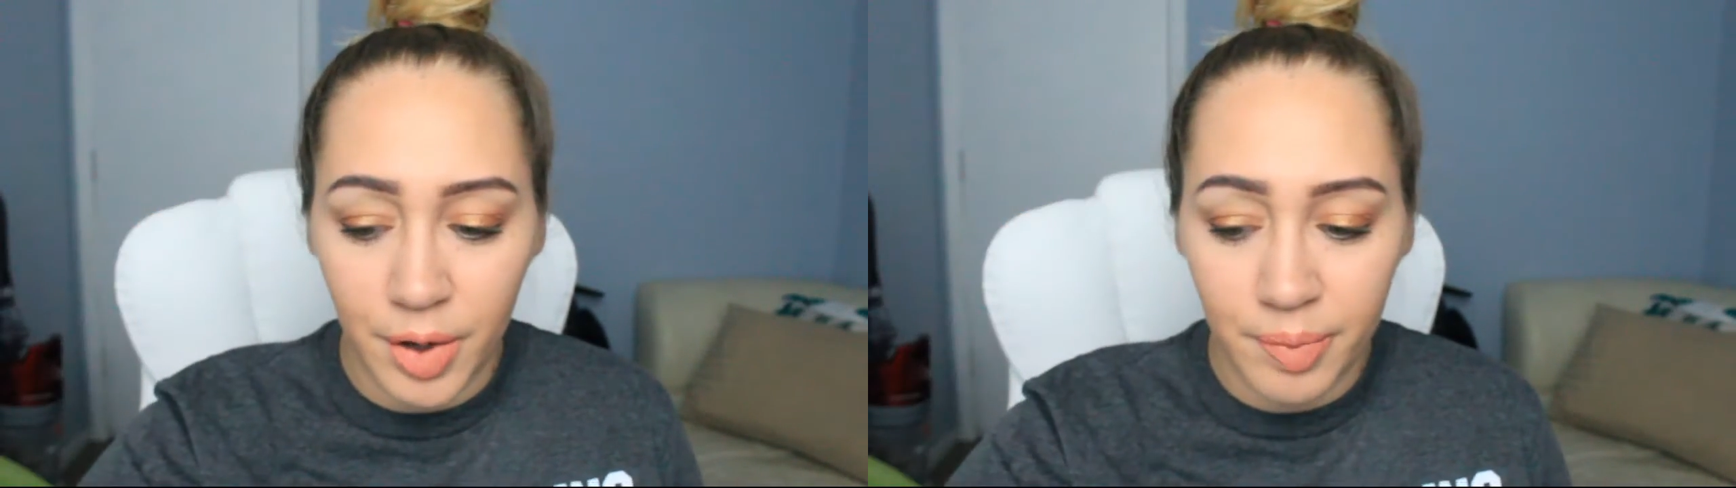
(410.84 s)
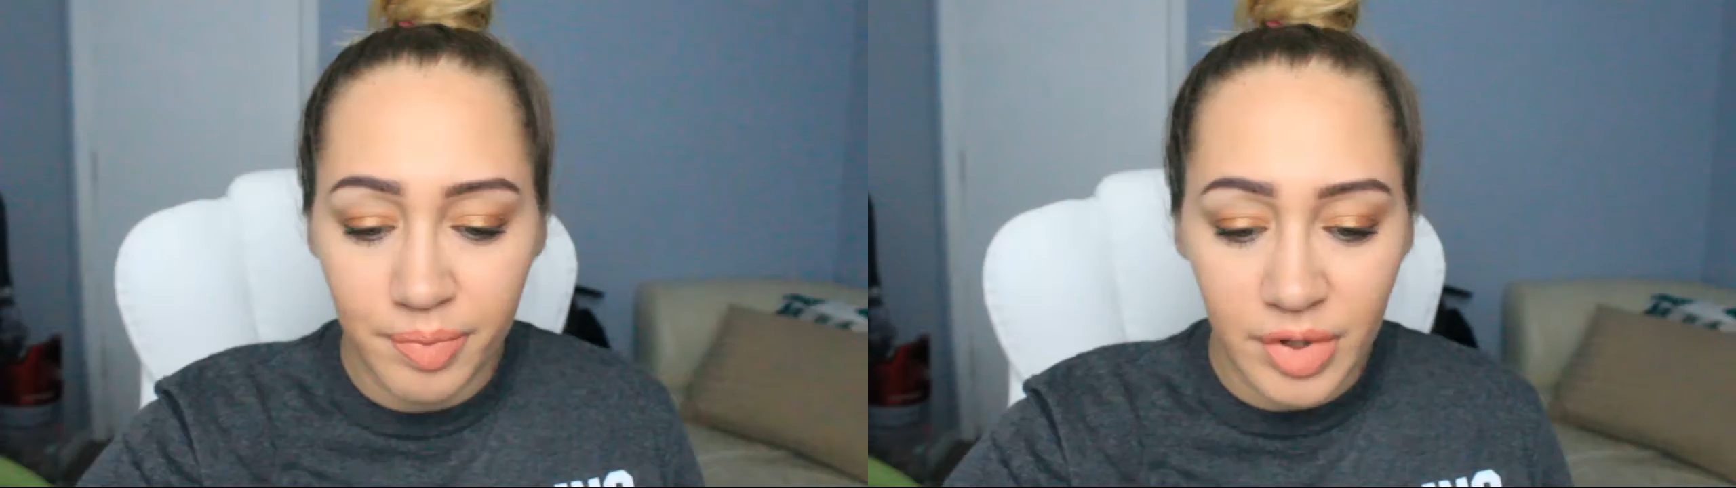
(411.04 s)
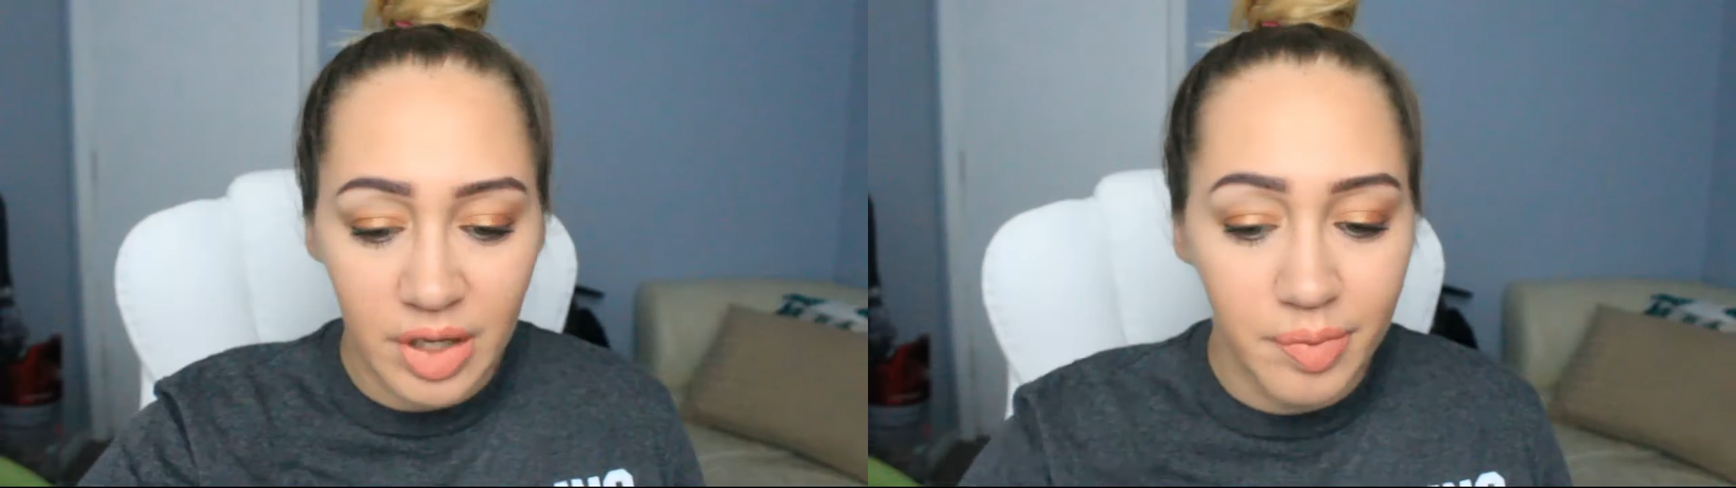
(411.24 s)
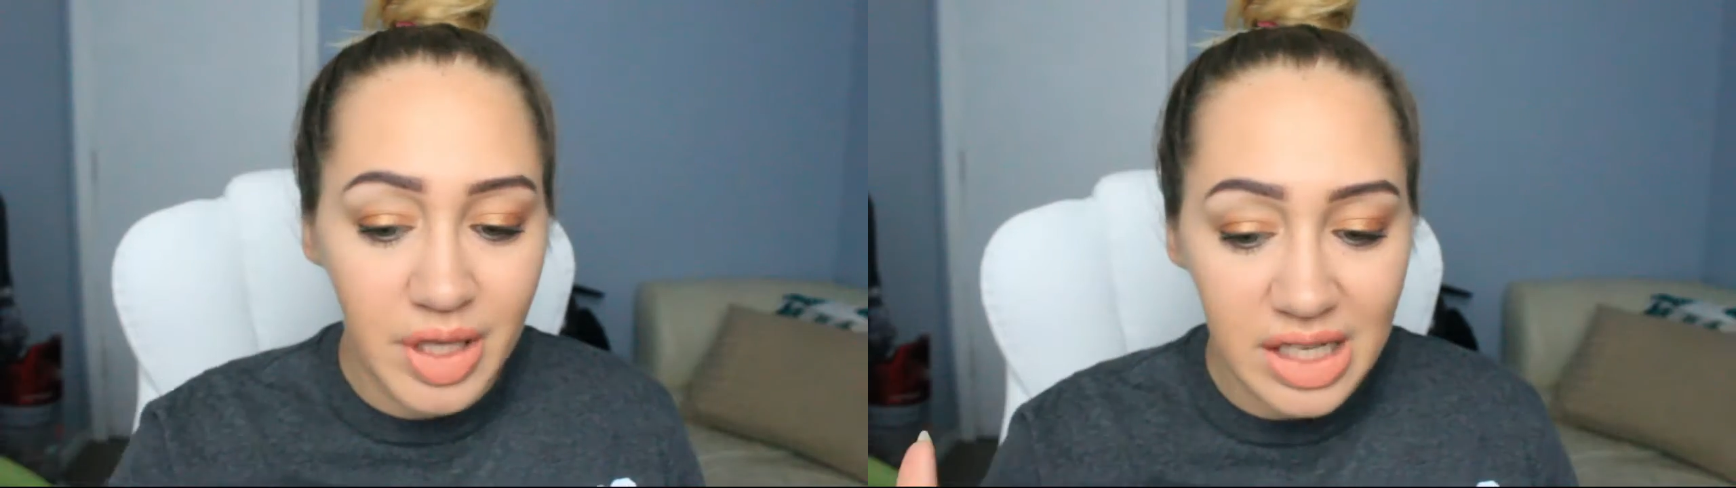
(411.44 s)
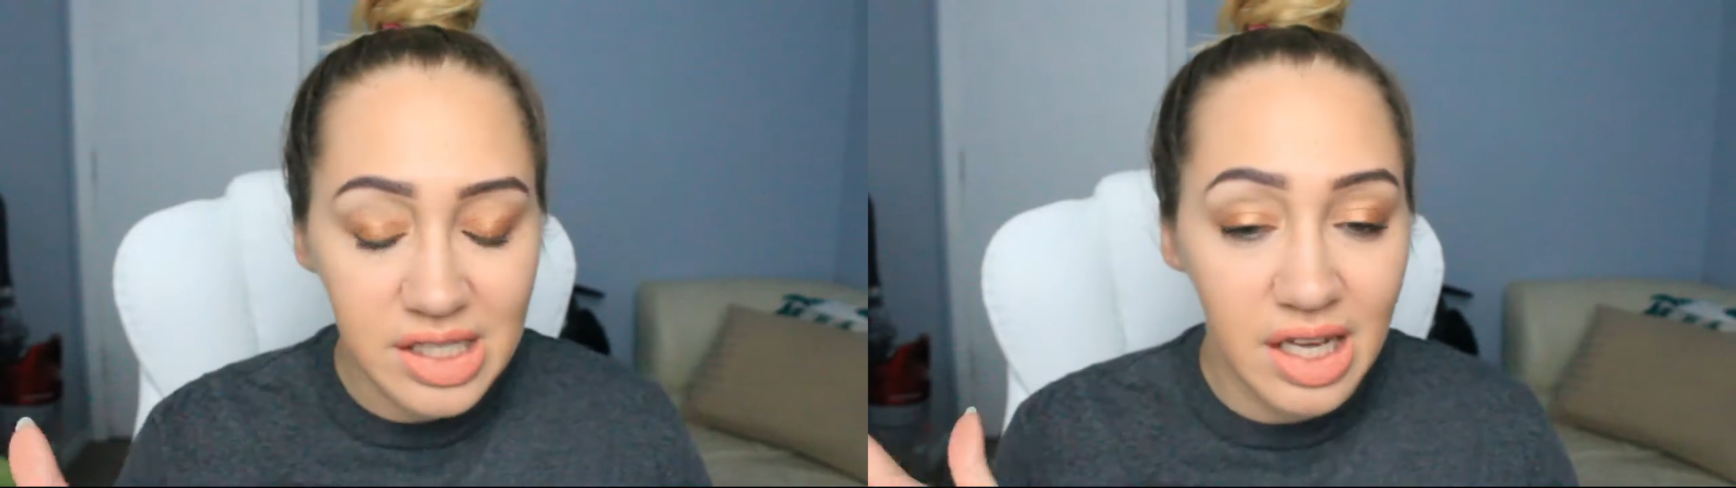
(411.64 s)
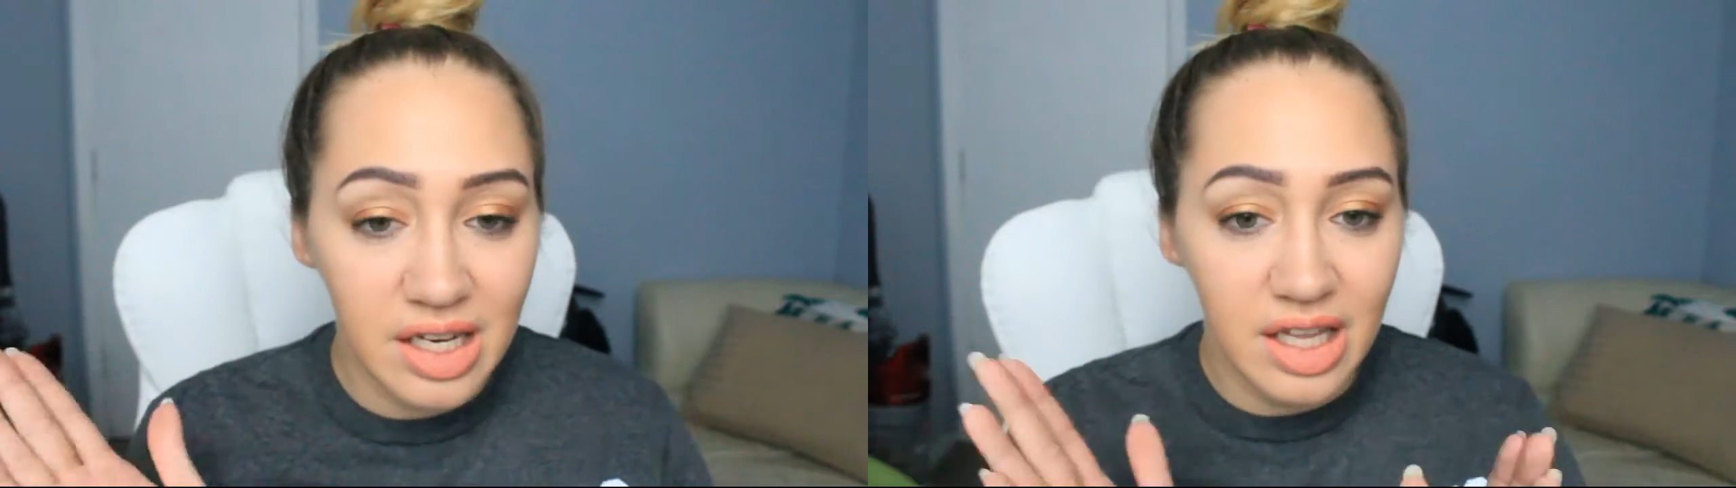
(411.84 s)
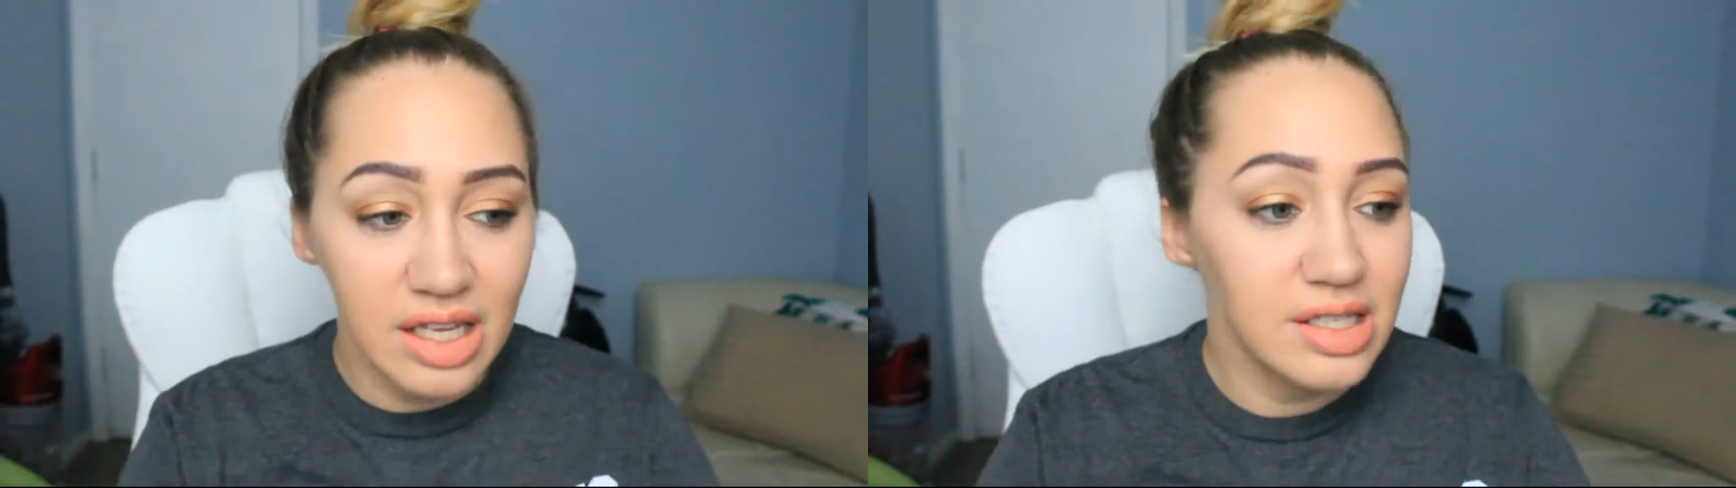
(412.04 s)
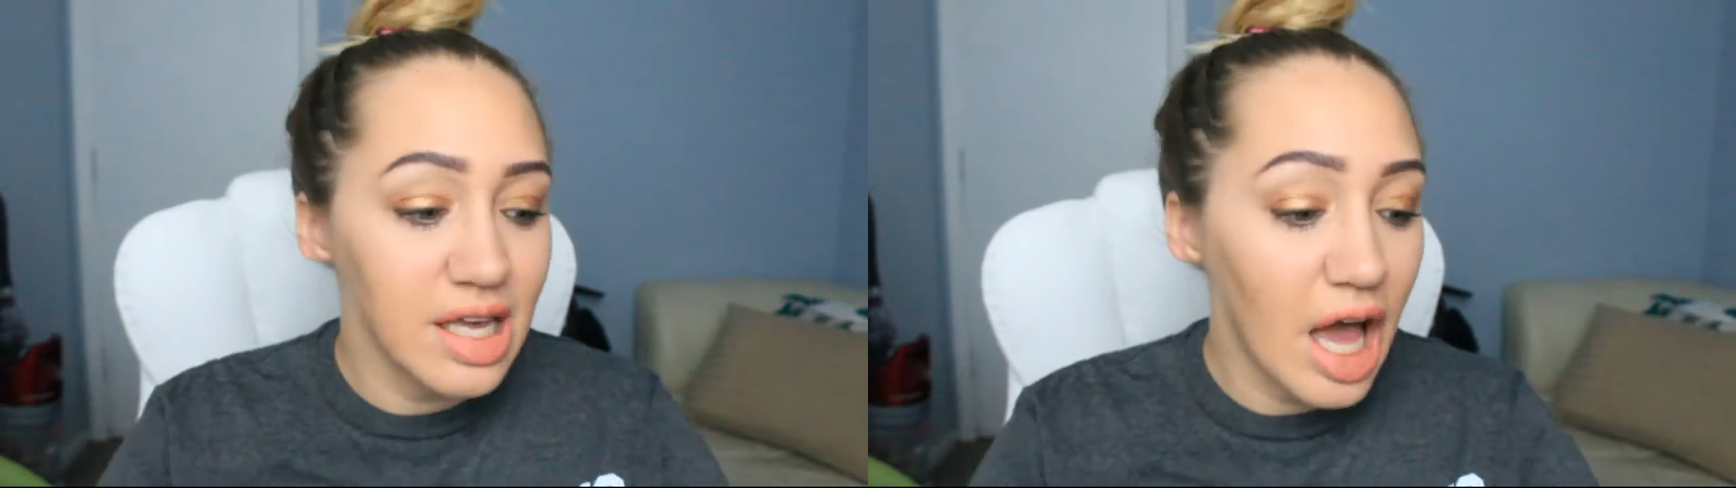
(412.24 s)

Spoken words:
But that's the end of this.